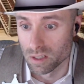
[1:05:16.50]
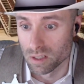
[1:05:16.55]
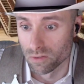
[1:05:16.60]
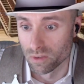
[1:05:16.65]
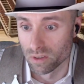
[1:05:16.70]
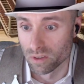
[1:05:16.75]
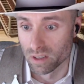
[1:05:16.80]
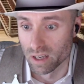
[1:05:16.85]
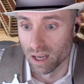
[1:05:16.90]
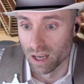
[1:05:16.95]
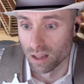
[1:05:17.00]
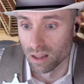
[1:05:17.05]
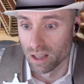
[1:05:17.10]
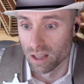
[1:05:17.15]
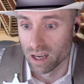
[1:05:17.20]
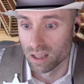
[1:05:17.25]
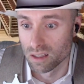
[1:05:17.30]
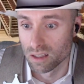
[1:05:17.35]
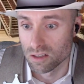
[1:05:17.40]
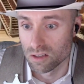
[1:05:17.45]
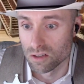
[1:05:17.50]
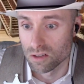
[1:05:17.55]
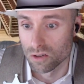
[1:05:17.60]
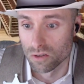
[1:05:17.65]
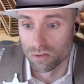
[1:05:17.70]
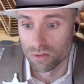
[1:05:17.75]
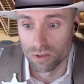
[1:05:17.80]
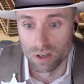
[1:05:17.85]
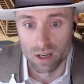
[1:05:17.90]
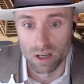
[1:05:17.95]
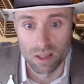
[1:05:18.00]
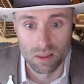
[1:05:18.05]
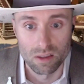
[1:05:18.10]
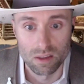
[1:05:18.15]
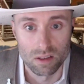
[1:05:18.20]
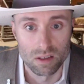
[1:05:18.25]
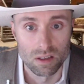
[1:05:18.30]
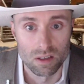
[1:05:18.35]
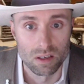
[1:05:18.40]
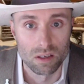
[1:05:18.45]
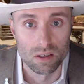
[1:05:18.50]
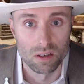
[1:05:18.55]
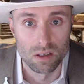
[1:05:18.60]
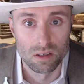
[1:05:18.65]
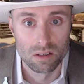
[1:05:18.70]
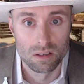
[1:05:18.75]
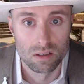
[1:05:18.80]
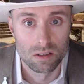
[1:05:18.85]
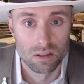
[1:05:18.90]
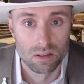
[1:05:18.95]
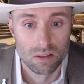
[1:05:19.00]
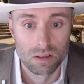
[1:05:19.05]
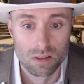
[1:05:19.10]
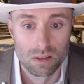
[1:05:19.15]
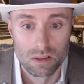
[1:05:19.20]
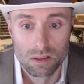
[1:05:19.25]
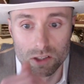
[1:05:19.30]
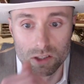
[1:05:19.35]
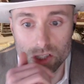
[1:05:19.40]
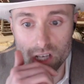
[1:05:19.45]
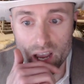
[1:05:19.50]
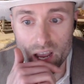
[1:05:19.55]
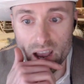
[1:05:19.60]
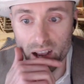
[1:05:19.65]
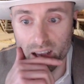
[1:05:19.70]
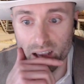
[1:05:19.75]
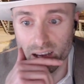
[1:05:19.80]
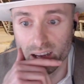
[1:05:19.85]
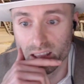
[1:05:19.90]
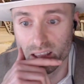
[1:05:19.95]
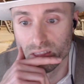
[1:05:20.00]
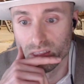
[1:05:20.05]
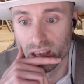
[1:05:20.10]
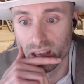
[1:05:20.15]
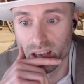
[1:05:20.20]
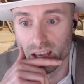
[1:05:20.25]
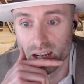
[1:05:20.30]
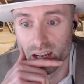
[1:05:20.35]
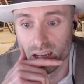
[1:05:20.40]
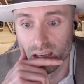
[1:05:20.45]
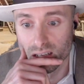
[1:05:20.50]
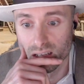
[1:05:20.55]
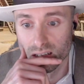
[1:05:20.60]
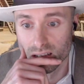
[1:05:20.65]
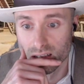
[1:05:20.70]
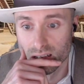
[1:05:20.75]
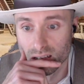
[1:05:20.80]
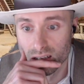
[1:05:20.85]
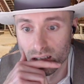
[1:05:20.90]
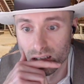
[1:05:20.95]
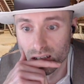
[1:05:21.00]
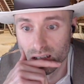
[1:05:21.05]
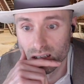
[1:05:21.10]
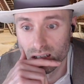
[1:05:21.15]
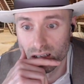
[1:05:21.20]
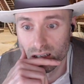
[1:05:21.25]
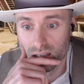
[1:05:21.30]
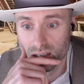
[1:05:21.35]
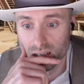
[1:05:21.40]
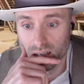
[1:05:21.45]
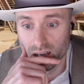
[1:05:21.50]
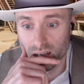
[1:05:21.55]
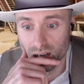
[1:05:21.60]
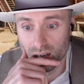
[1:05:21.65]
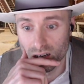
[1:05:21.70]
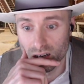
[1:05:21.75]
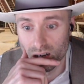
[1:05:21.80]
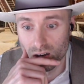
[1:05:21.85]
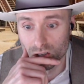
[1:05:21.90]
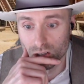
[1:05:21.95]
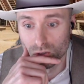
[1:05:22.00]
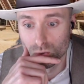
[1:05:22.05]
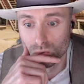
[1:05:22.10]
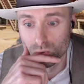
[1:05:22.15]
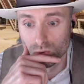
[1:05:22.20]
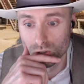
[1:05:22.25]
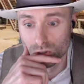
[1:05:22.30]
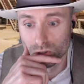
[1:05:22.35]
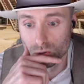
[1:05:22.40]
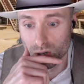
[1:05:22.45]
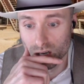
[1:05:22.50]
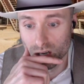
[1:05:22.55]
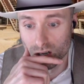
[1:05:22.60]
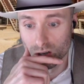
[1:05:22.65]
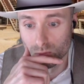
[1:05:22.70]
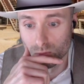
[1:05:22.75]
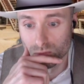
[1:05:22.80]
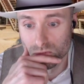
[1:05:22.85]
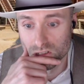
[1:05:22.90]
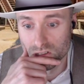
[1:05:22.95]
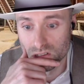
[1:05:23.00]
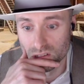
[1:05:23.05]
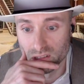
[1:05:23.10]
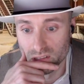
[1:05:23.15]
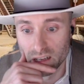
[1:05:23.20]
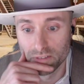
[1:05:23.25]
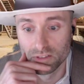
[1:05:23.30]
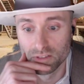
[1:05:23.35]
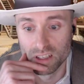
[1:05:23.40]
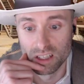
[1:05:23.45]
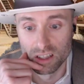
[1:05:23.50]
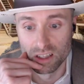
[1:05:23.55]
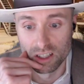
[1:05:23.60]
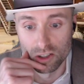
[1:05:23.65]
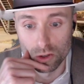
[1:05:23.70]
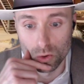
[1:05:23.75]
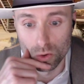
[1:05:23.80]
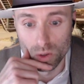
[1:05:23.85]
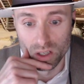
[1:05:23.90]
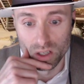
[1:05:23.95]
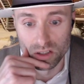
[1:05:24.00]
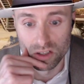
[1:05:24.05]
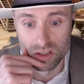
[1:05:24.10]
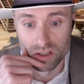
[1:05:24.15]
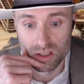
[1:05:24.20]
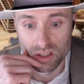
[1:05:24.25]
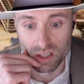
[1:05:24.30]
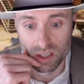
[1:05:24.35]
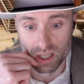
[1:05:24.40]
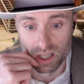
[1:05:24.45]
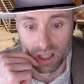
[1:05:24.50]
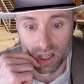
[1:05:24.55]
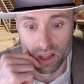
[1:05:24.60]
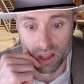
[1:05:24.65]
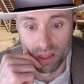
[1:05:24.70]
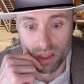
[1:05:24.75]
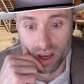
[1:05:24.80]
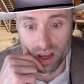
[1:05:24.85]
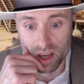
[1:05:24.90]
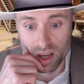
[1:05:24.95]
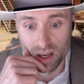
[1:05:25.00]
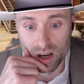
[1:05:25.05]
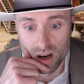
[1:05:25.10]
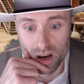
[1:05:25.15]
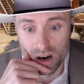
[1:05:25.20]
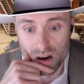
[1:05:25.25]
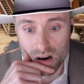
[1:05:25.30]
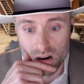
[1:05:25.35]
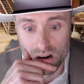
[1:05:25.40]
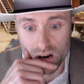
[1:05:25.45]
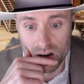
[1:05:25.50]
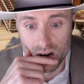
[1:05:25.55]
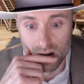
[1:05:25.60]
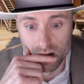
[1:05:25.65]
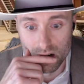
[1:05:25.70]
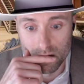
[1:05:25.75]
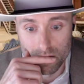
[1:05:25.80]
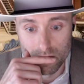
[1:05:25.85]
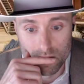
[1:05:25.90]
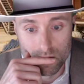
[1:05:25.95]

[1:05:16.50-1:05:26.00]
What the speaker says: We got Legless over at the shack, and then you helped Lefty Lilquist, and they are